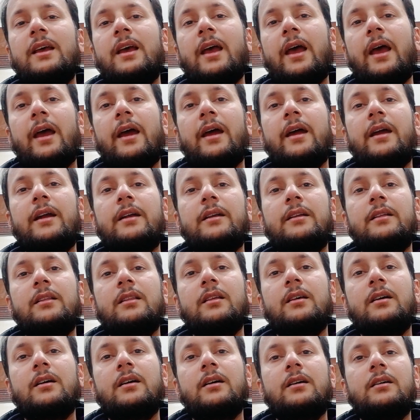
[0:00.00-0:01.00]
and
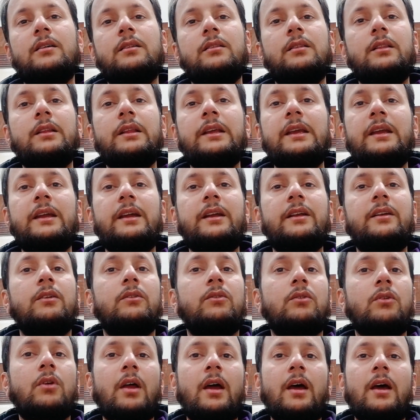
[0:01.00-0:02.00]
the lead
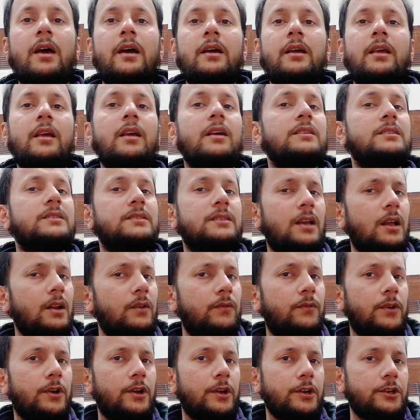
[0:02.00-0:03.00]
track,
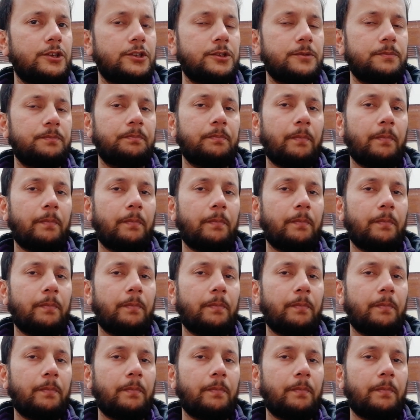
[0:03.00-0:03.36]
Selfish.